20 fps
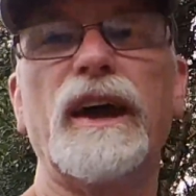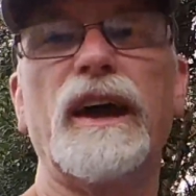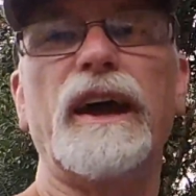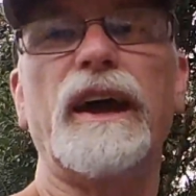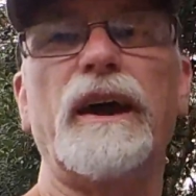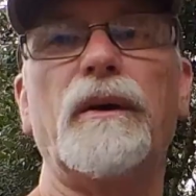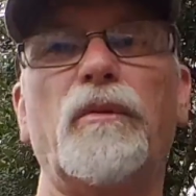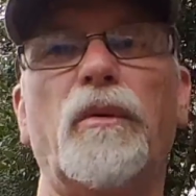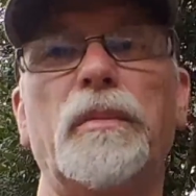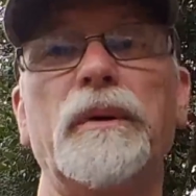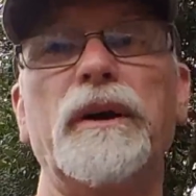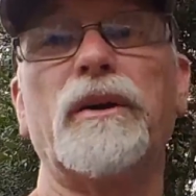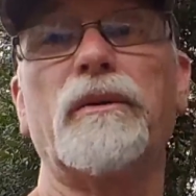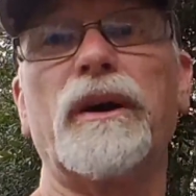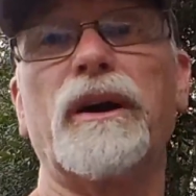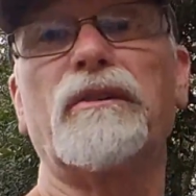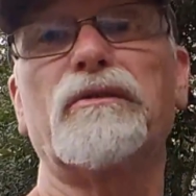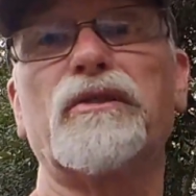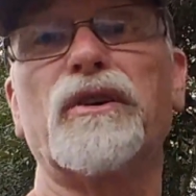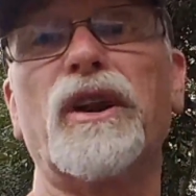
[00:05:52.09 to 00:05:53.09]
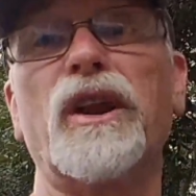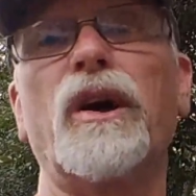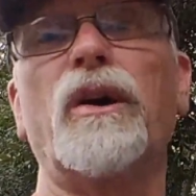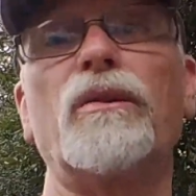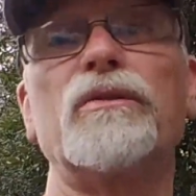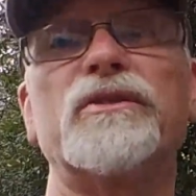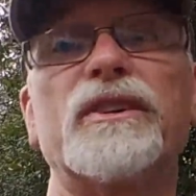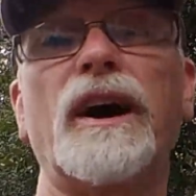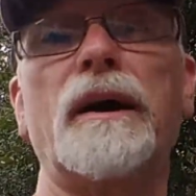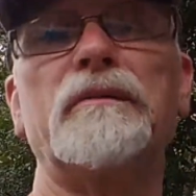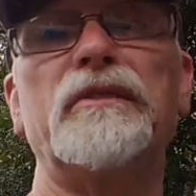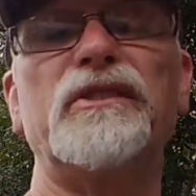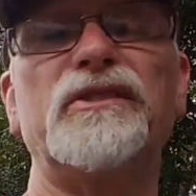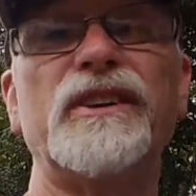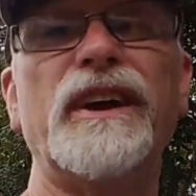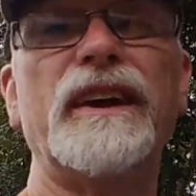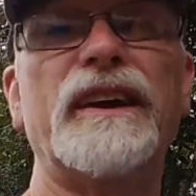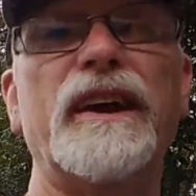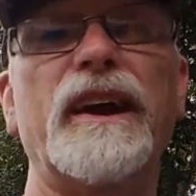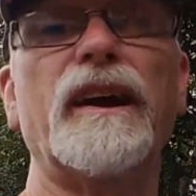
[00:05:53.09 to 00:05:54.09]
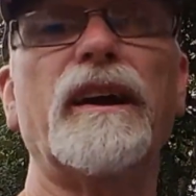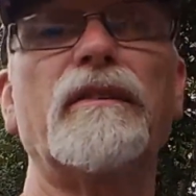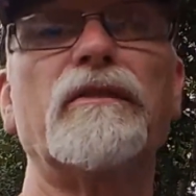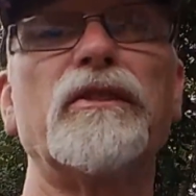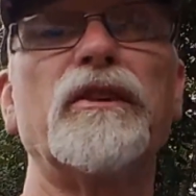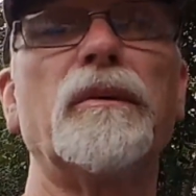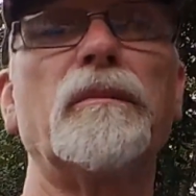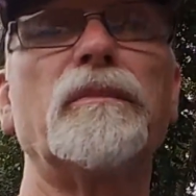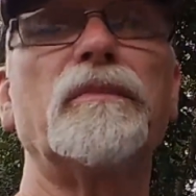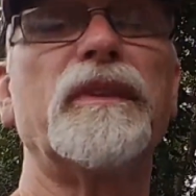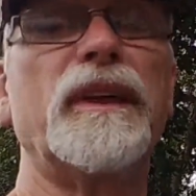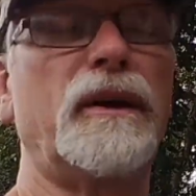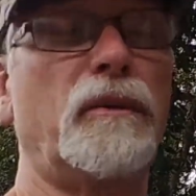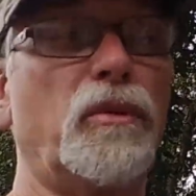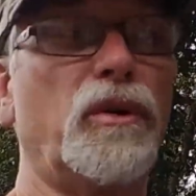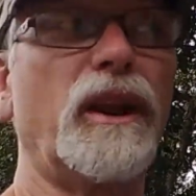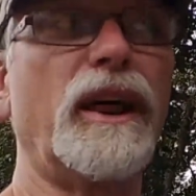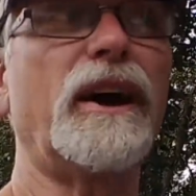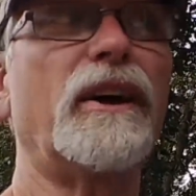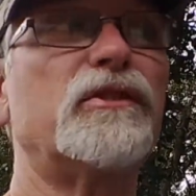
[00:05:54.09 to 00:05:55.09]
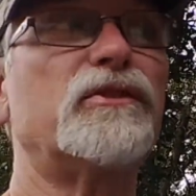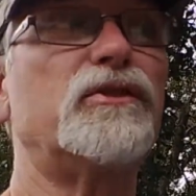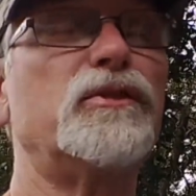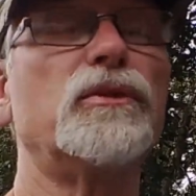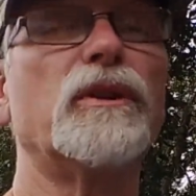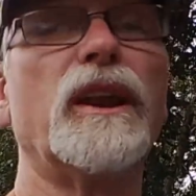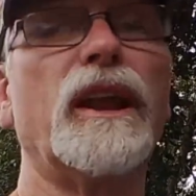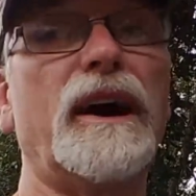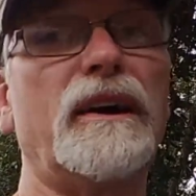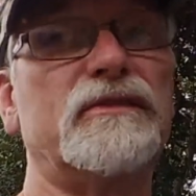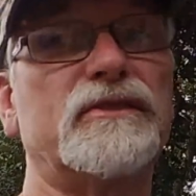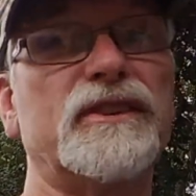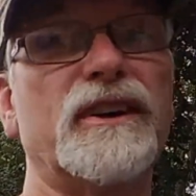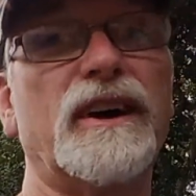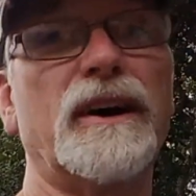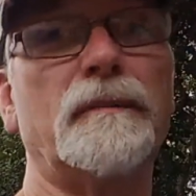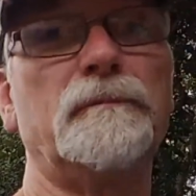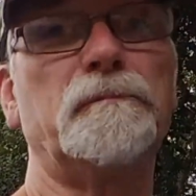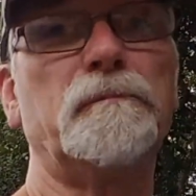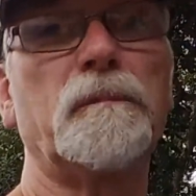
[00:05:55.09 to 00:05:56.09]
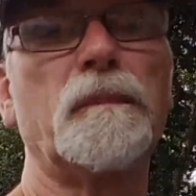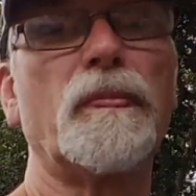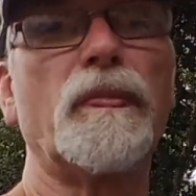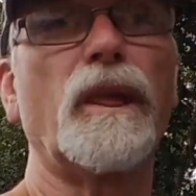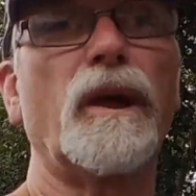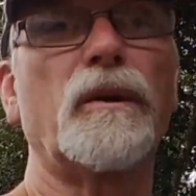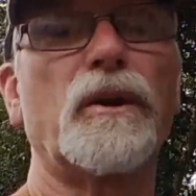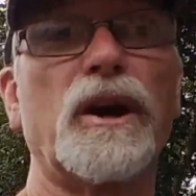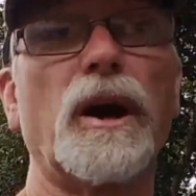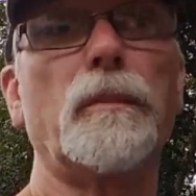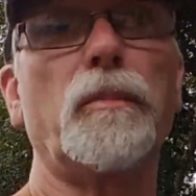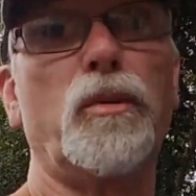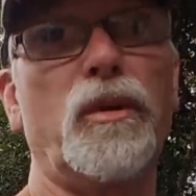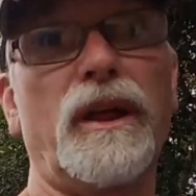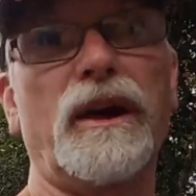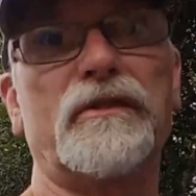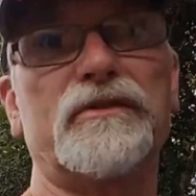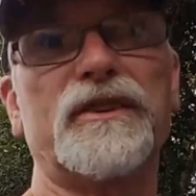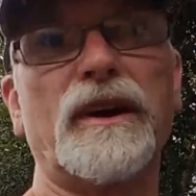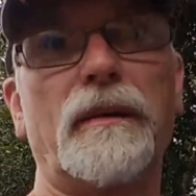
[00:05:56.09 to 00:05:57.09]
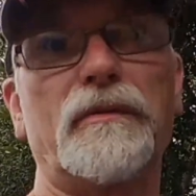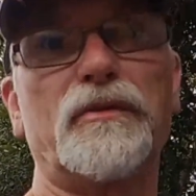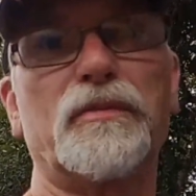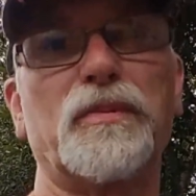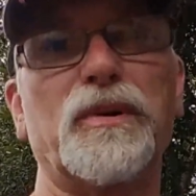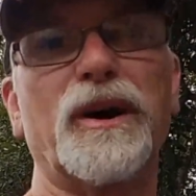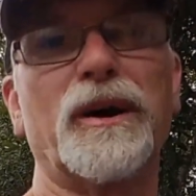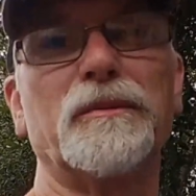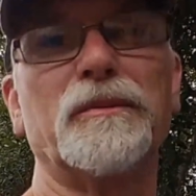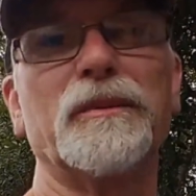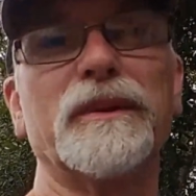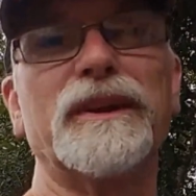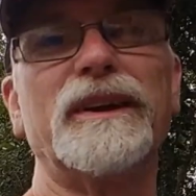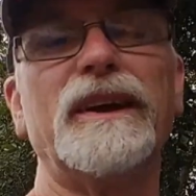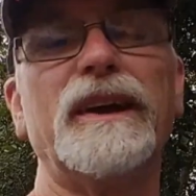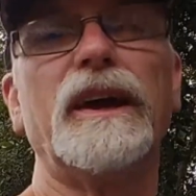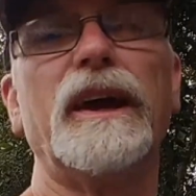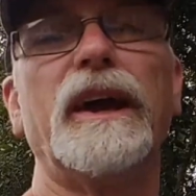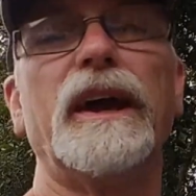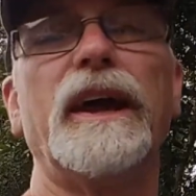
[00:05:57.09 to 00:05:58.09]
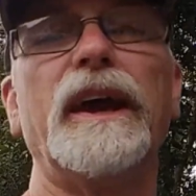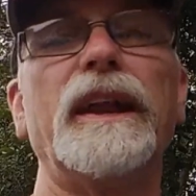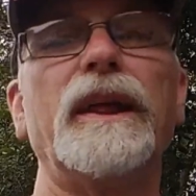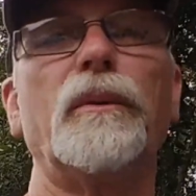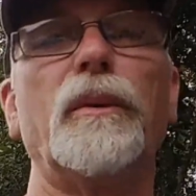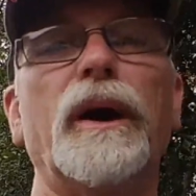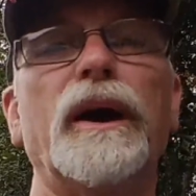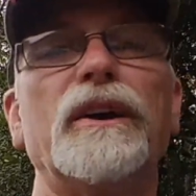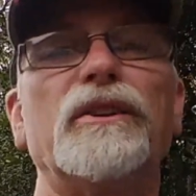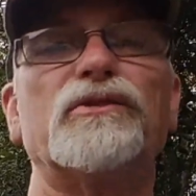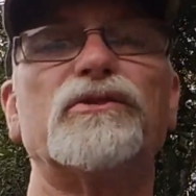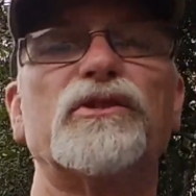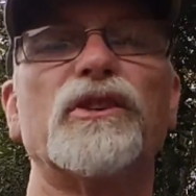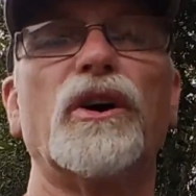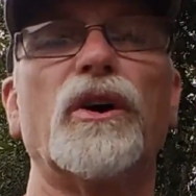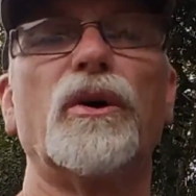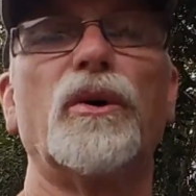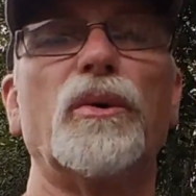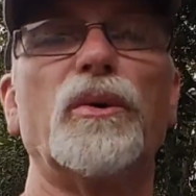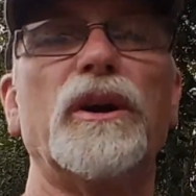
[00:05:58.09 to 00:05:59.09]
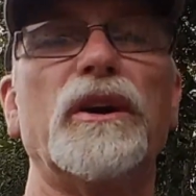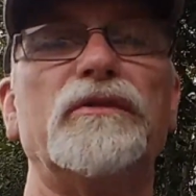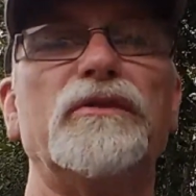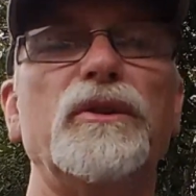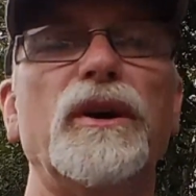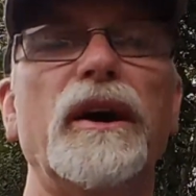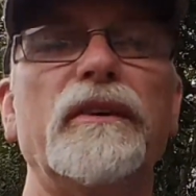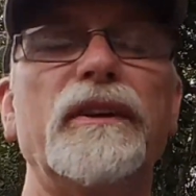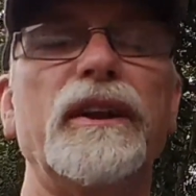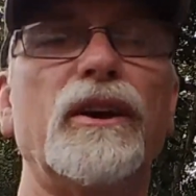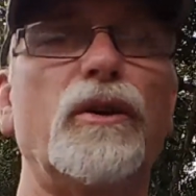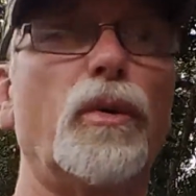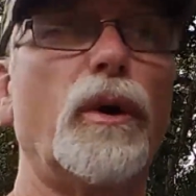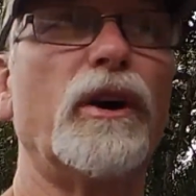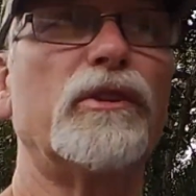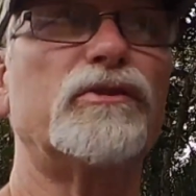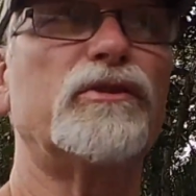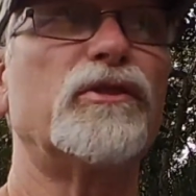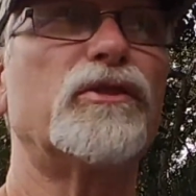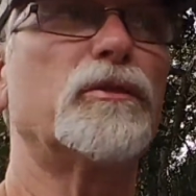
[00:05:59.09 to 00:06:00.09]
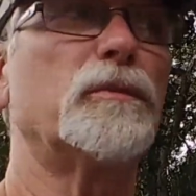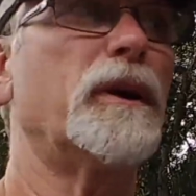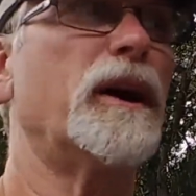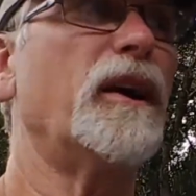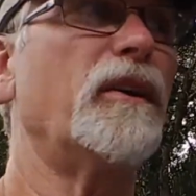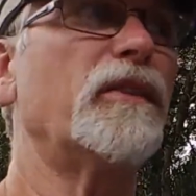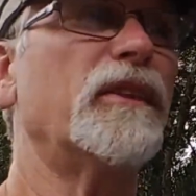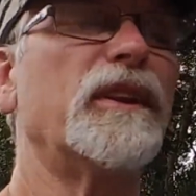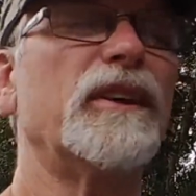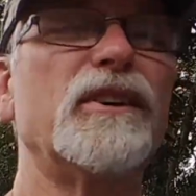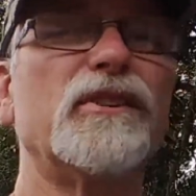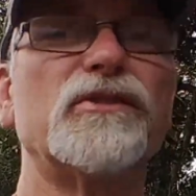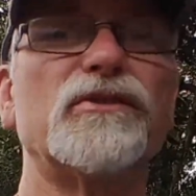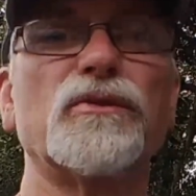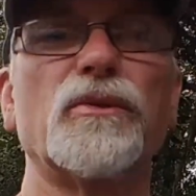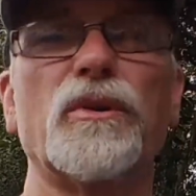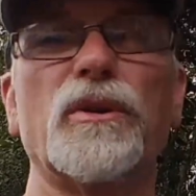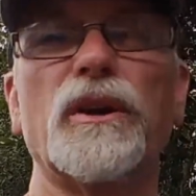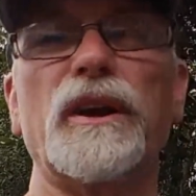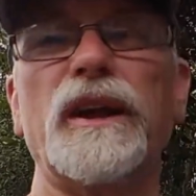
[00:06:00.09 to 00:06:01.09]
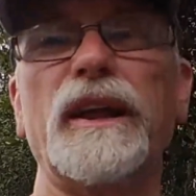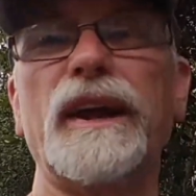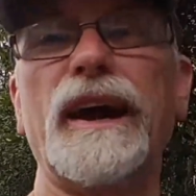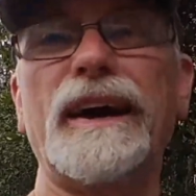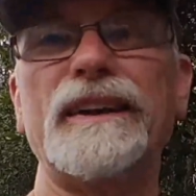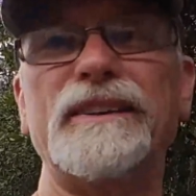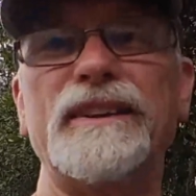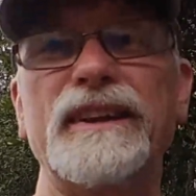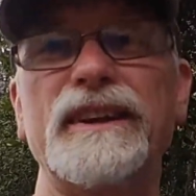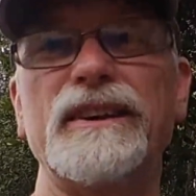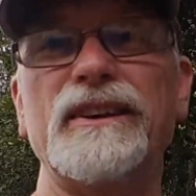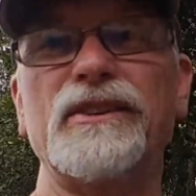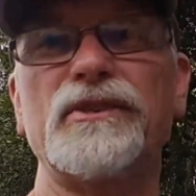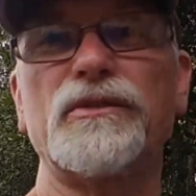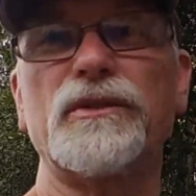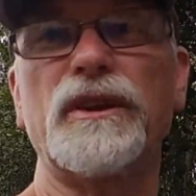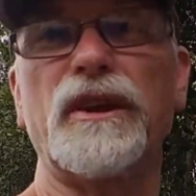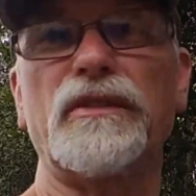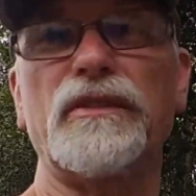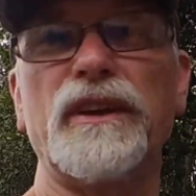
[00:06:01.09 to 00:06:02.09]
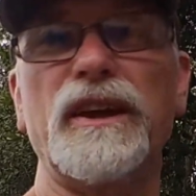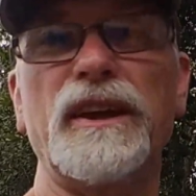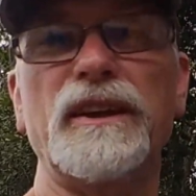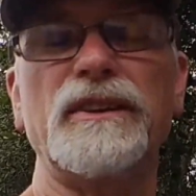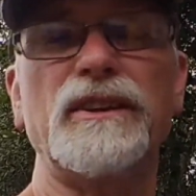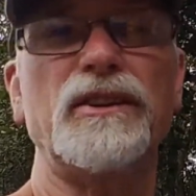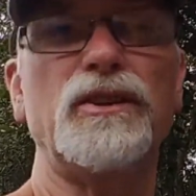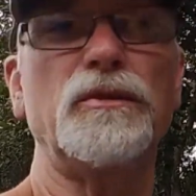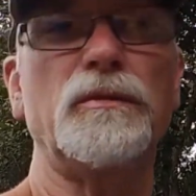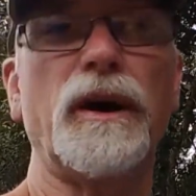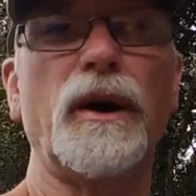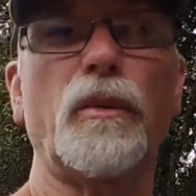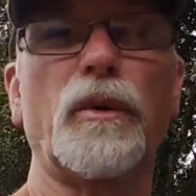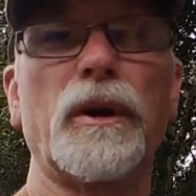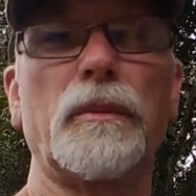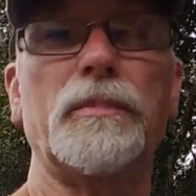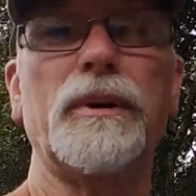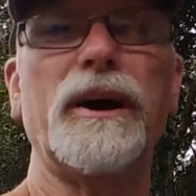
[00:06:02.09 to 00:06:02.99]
and will be around for a long time. If you take care of them, they will last you a lifetime, a couple lifetimes probably. Anyway, so if you have any questions about this or any ideas or anything that you might want to